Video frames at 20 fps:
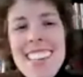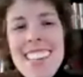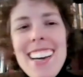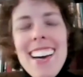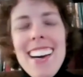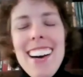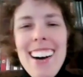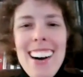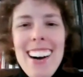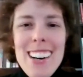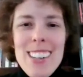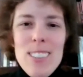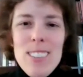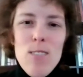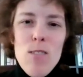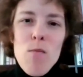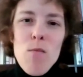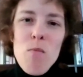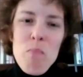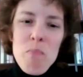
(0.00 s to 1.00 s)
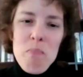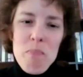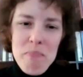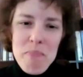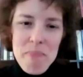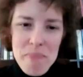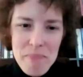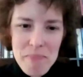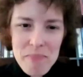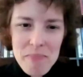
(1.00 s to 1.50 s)
You can continue to be
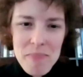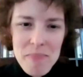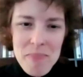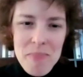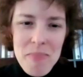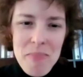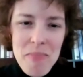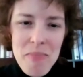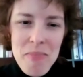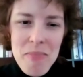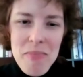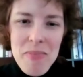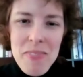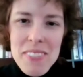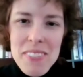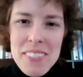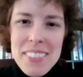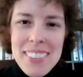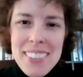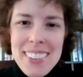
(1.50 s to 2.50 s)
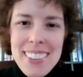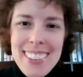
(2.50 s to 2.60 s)
the wonderful Emily.